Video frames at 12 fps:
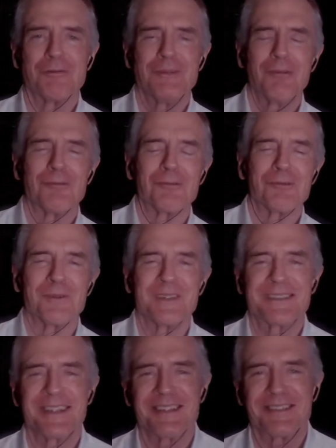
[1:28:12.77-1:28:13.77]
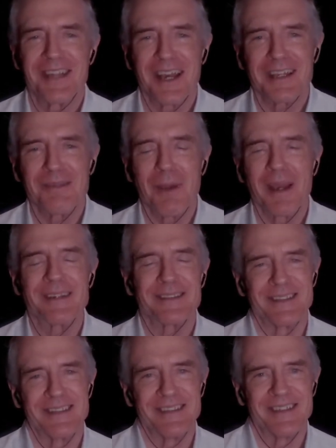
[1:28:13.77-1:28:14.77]
No. It's a techie
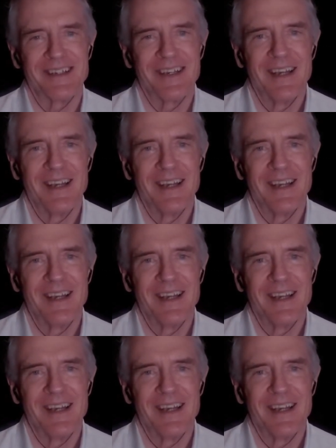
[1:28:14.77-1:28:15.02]
magazine.